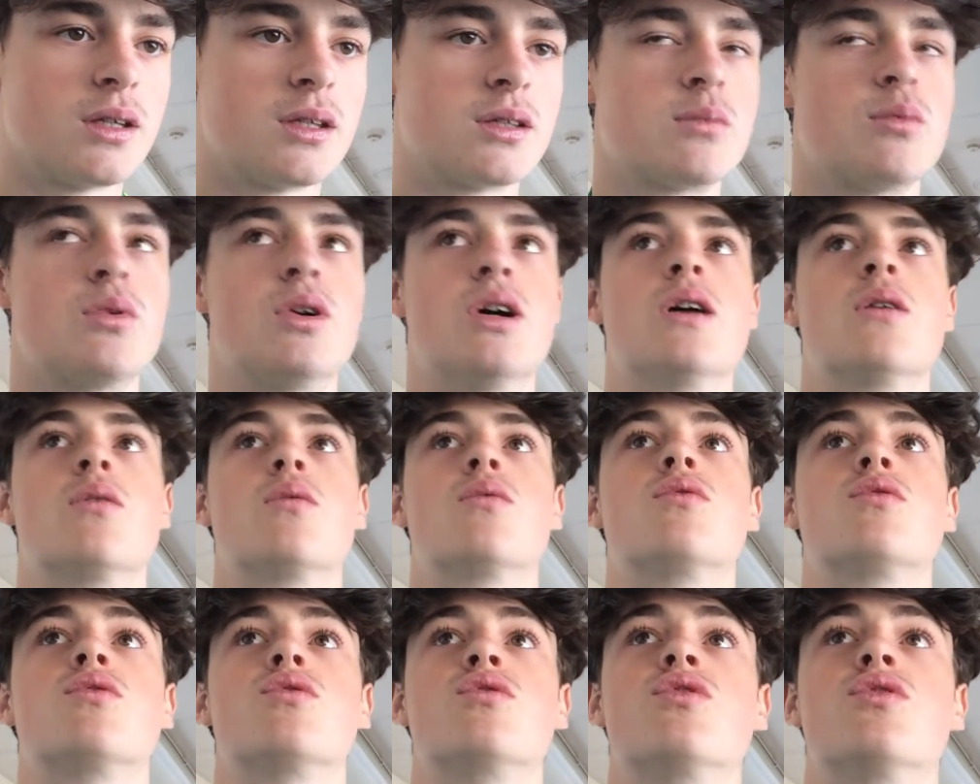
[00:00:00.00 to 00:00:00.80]
It's more
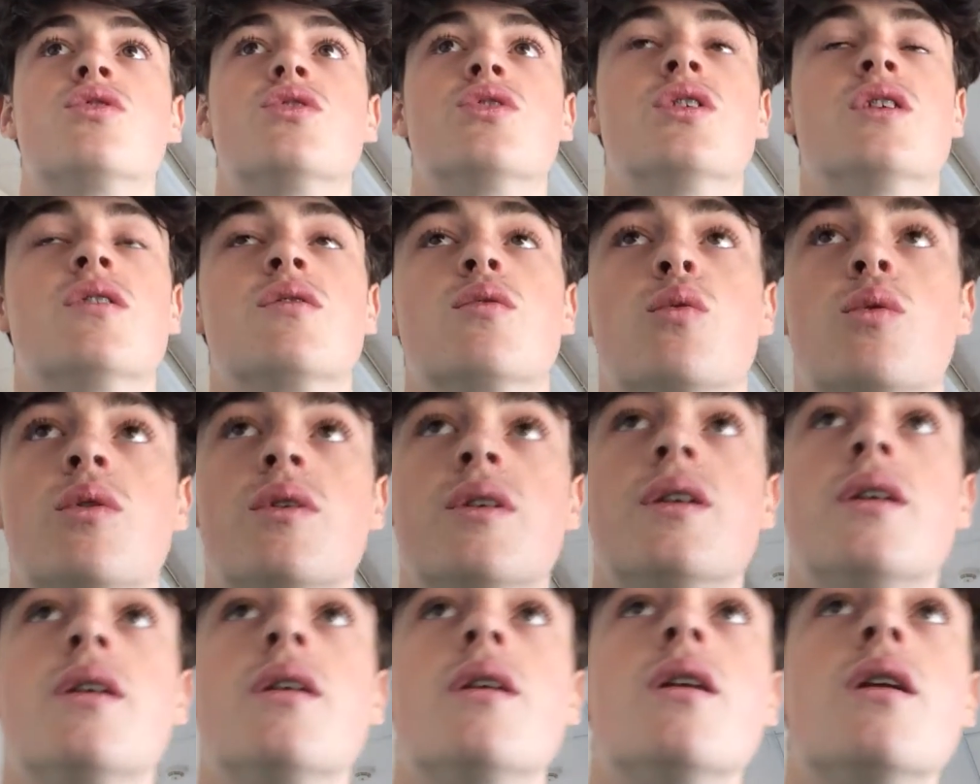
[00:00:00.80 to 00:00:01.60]
helpful for
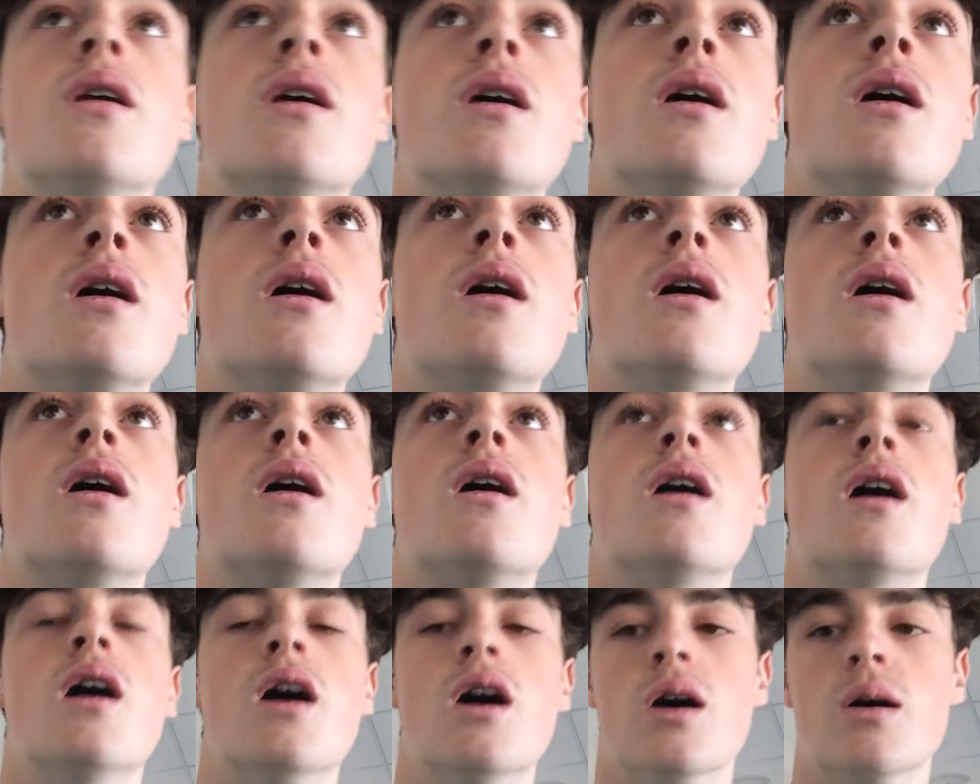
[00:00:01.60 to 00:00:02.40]
everyone
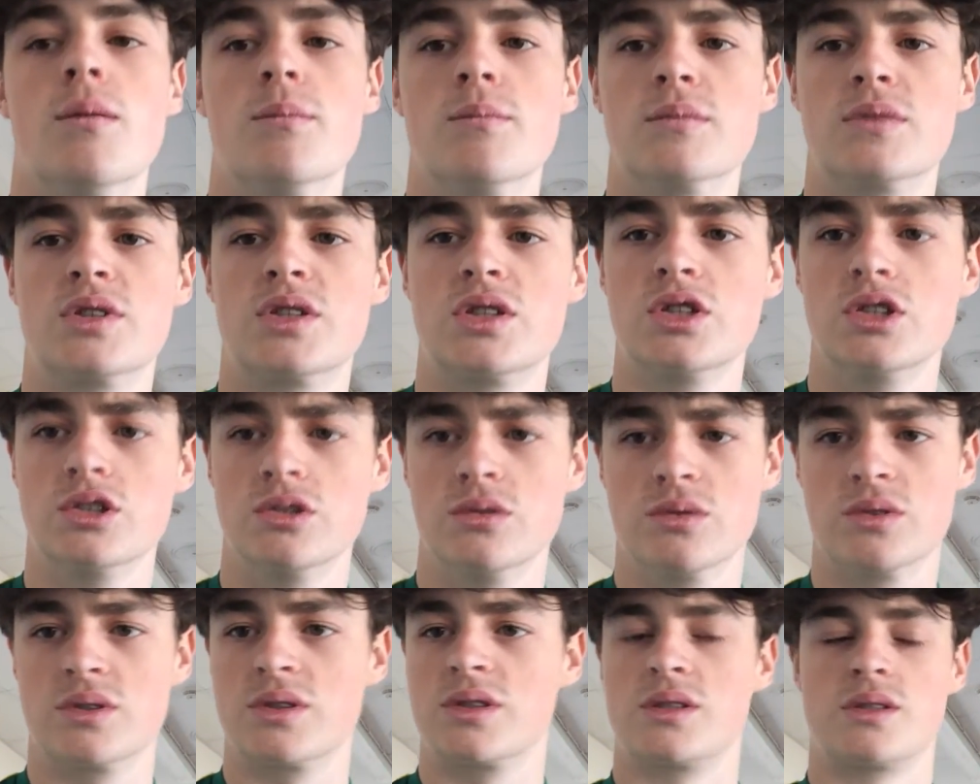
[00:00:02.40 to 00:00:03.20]
to
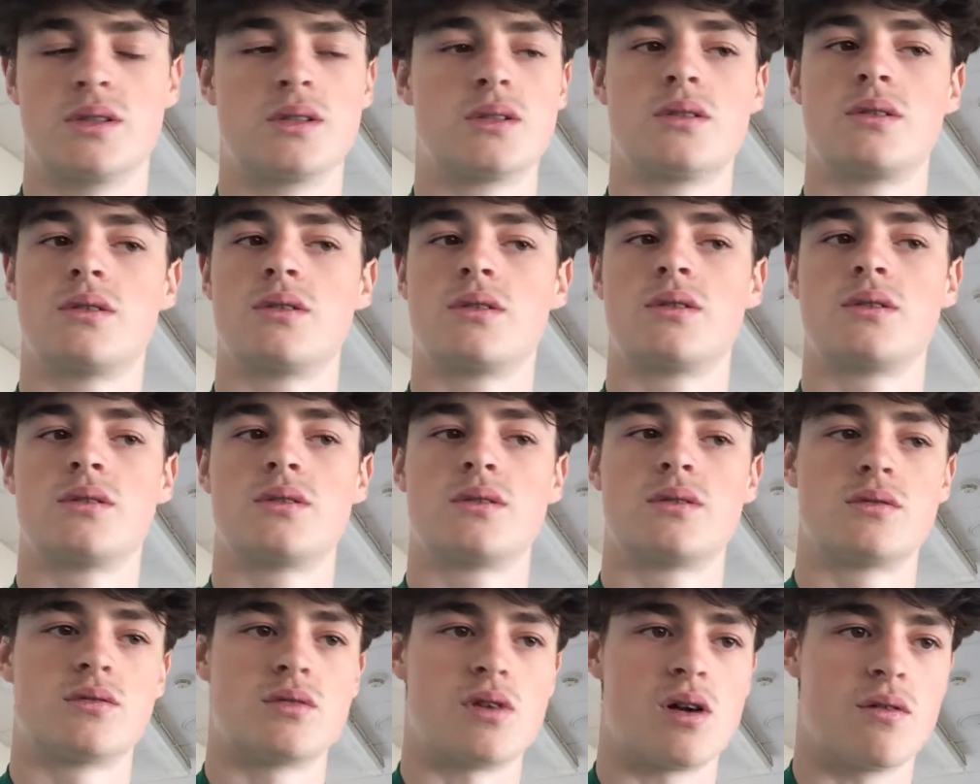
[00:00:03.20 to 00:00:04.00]
use
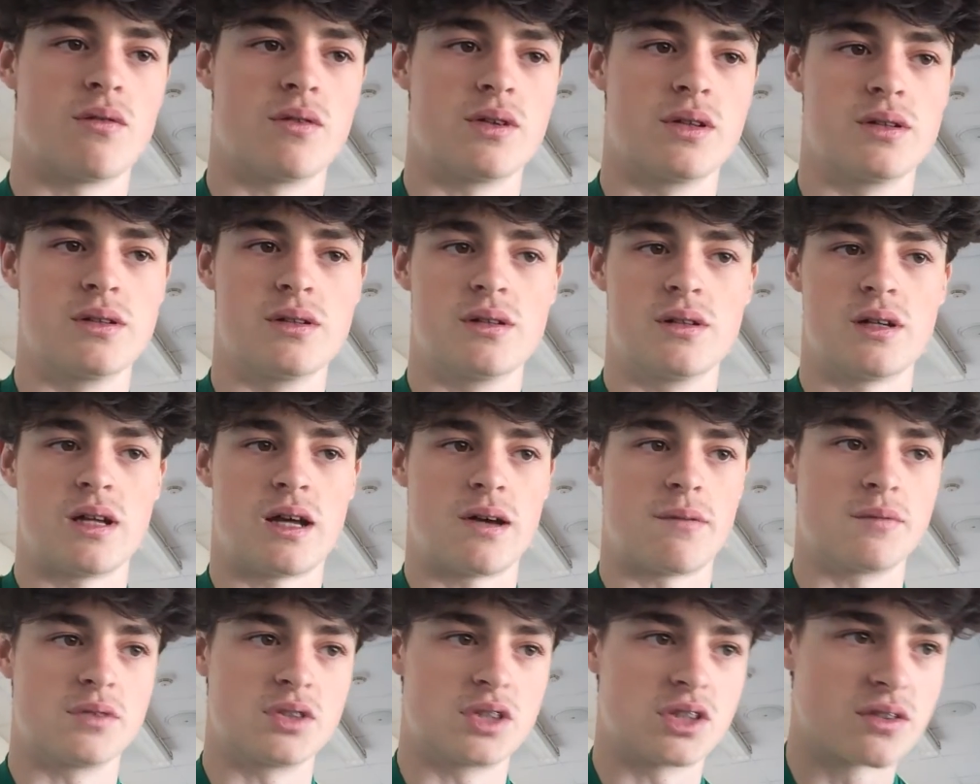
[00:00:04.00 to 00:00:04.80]
rather than
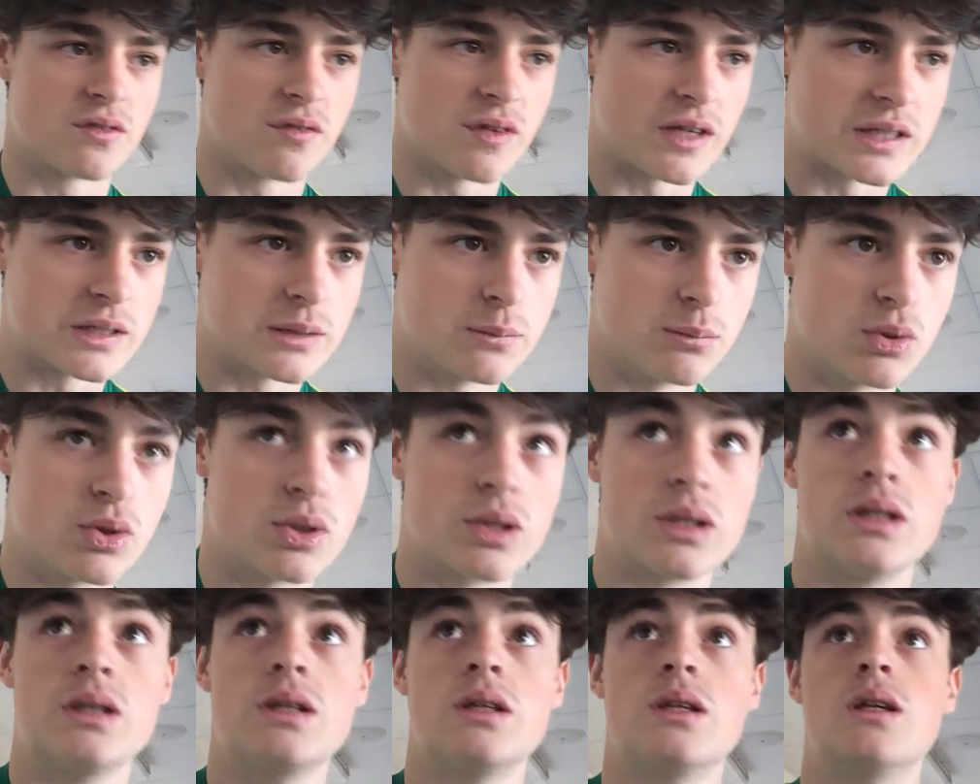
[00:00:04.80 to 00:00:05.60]
having just a fatty
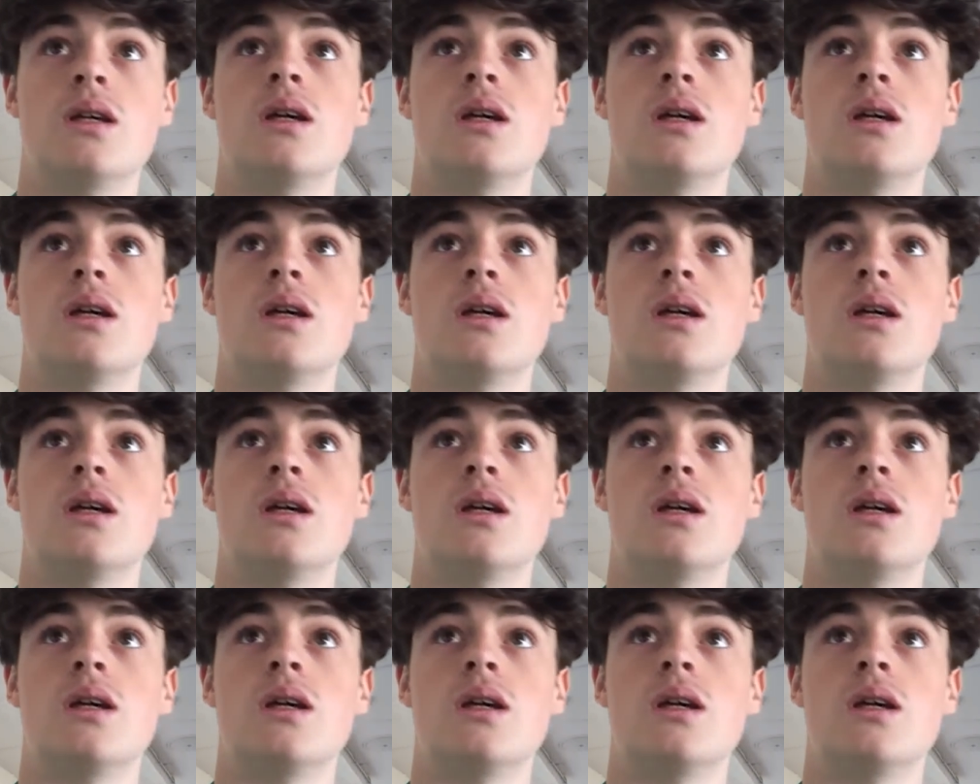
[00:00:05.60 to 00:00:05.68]
body.